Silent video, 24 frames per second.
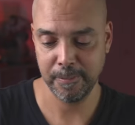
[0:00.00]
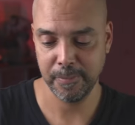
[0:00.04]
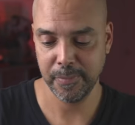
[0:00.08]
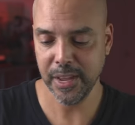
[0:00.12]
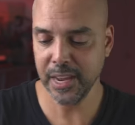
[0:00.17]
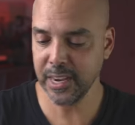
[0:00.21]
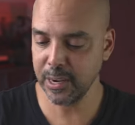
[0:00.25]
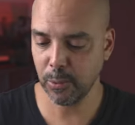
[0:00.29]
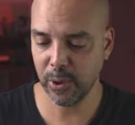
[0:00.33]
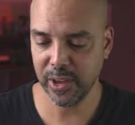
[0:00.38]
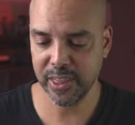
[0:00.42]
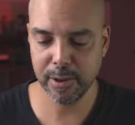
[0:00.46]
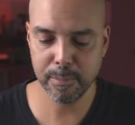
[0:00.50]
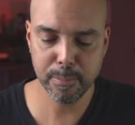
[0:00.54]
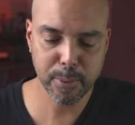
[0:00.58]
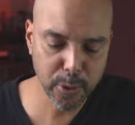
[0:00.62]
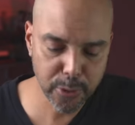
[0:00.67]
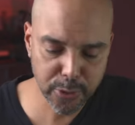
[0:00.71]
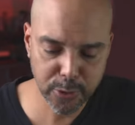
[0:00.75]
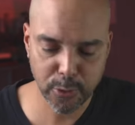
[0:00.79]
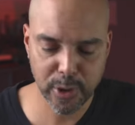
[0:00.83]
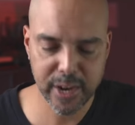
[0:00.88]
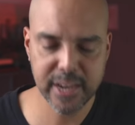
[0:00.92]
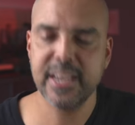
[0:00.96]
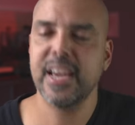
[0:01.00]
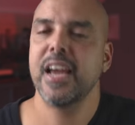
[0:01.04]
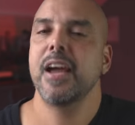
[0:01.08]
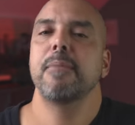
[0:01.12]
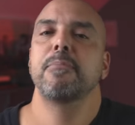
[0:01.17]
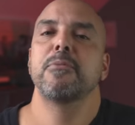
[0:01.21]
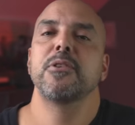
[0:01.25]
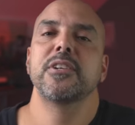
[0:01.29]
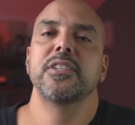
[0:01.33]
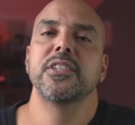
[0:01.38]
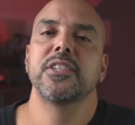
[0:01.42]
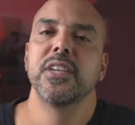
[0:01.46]
Anyway, they're both great
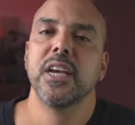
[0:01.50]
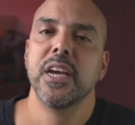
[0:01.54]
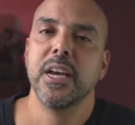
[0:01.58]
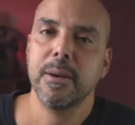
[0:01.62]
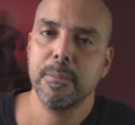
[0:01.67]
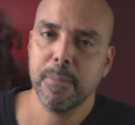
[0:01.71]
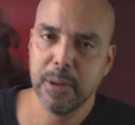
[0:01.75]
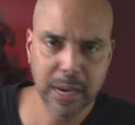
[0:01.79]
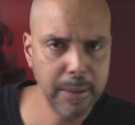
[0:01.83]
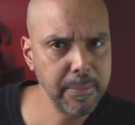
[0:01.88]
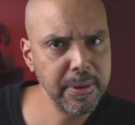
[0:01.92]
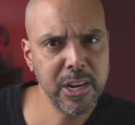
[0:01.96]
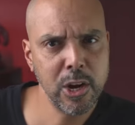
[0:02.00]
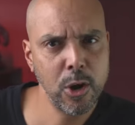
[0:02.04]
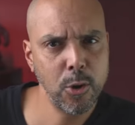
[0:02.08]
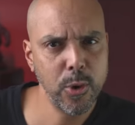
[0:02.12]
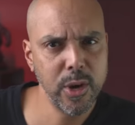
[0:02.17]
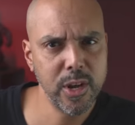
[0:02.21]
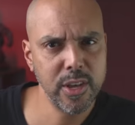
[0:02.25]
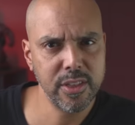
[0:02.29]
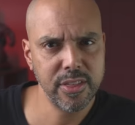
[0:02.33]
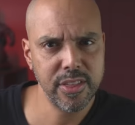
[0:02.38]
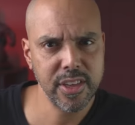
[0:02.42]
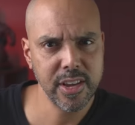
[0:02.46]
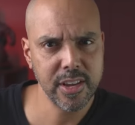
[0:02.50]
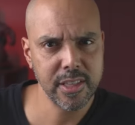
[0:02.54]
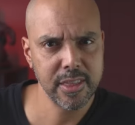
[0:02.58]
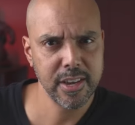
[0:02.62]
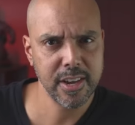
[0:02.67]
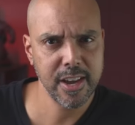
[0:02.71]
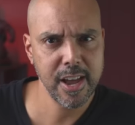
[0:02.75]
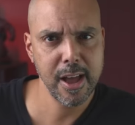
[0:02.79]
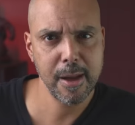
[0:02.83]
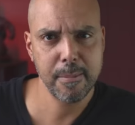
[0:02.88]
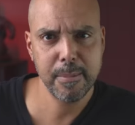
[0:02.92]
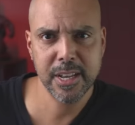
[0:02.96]
cameras, but let me know what you think in the
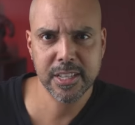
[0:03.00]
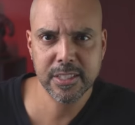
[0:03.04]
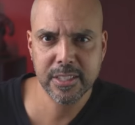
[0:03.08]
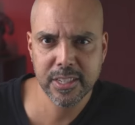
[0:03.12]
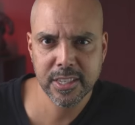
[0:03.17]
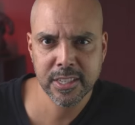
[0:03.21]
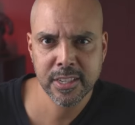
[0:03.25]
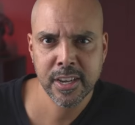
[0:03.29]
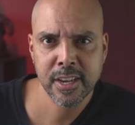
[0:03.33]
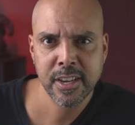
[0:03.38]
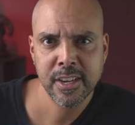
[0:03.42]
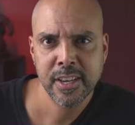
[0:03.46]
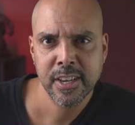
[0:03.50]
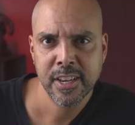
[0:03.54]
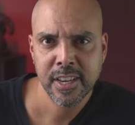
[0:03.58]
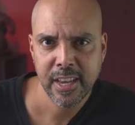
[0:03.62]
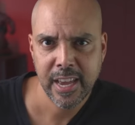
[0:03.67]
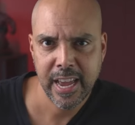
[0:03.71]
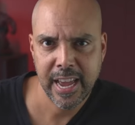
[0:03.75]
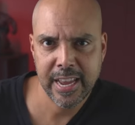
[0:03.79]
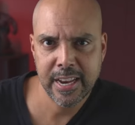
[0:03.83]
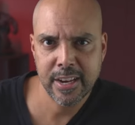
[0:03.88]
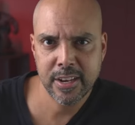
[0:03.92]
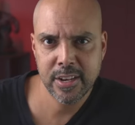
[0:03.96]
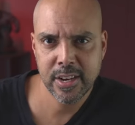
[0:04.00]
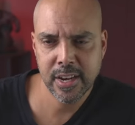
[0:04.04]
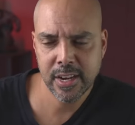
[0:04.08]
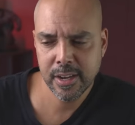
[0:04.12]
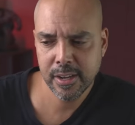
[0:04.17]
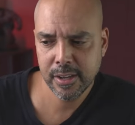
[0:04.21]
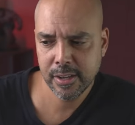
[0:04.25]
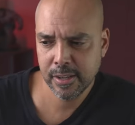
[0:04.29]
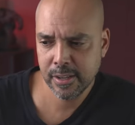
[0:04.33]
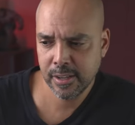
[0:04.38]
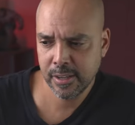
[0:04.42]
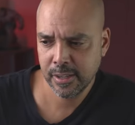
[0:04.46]
comments. And
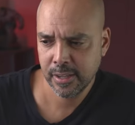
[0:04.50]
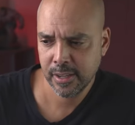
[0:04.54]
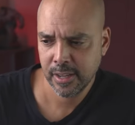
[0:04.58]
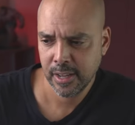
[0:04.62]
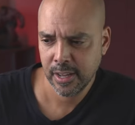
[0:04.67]
uh,